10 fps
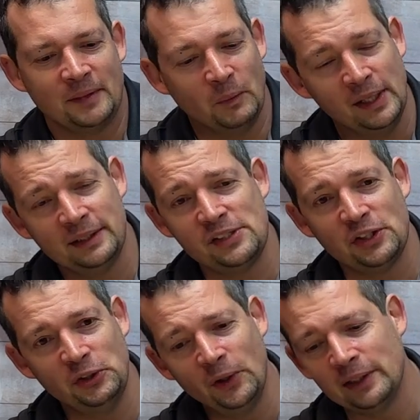Well, there is a
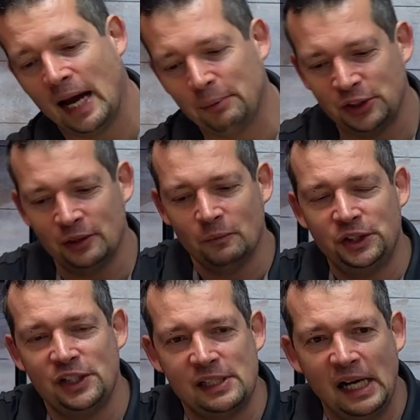third option,
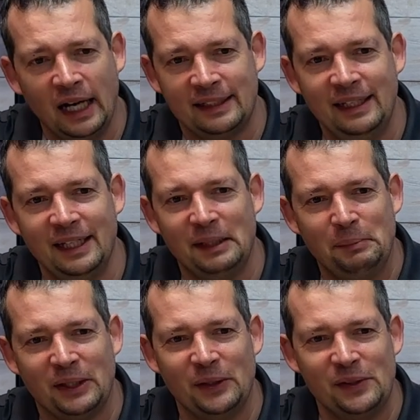which is not here
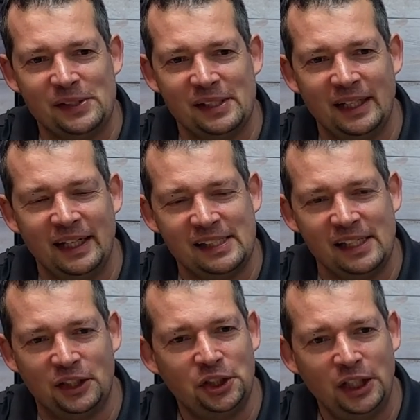because it's
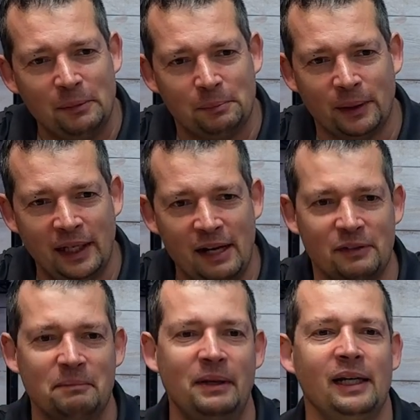a ship, but they
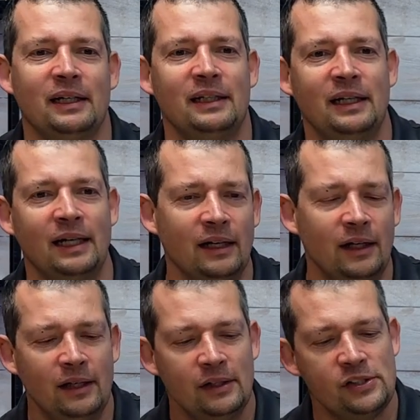haven't made it in here.
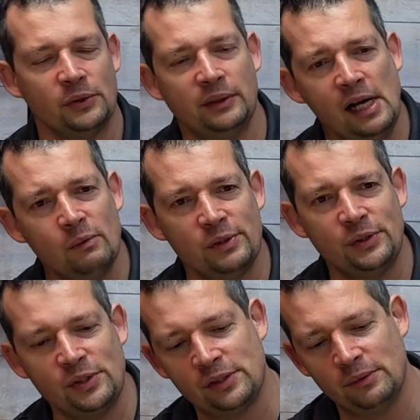So Dell was
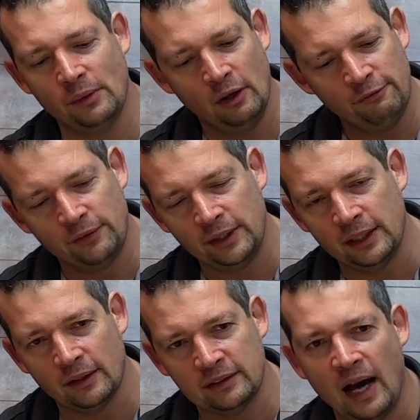used to
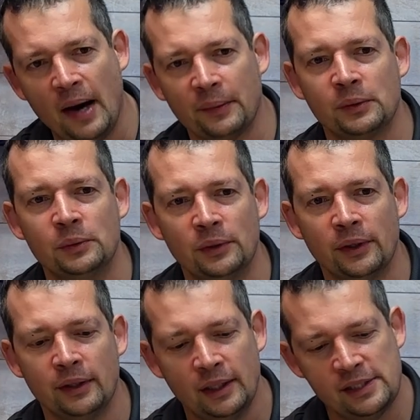offering a tower
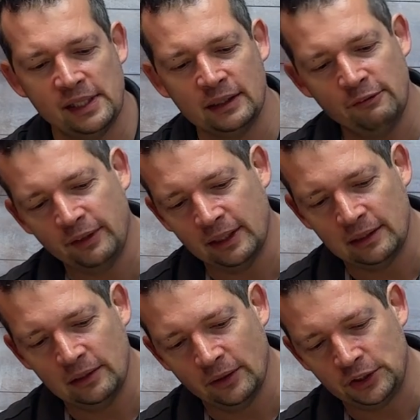cooler,
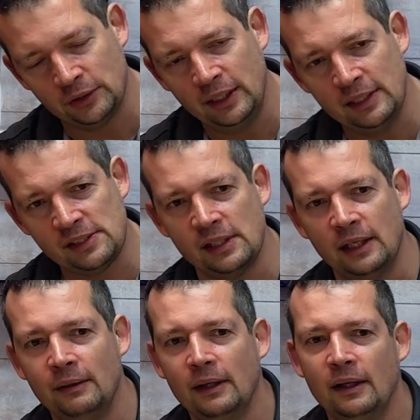significantly larger heat sink.